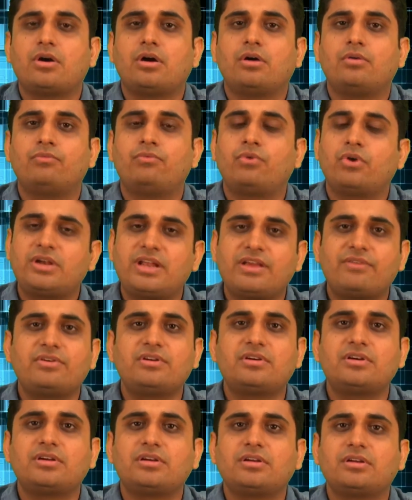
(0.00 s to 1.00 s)

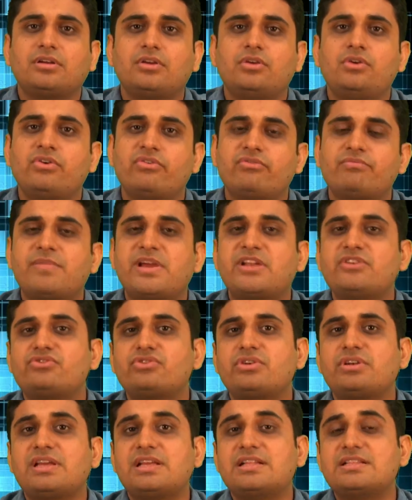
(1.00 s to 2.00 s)
whatever you have
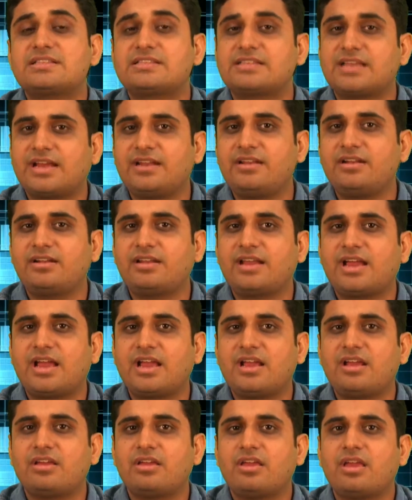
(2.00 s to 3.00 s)
mentioned inside a
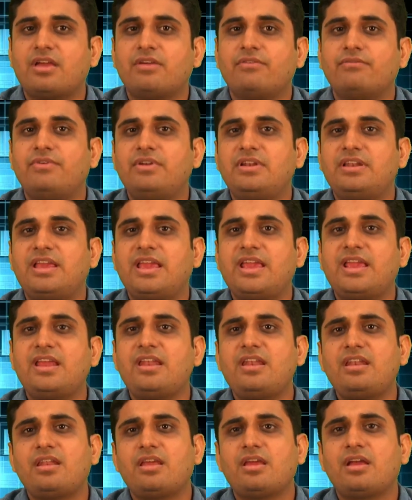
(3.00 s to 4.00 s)
tag will
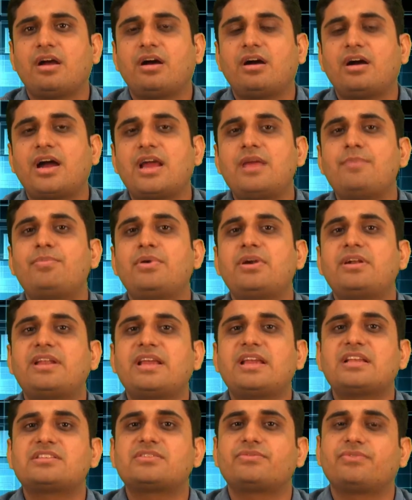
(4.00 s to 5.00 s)
gain a
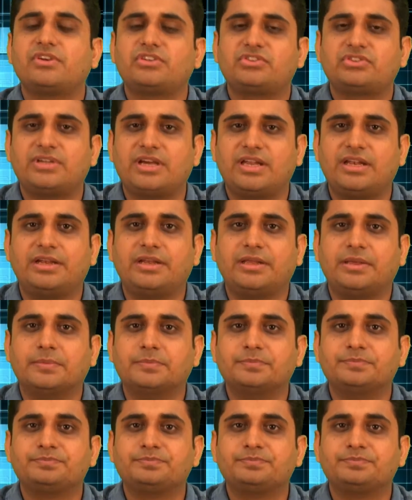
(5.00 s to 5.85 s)
hypertext functionality.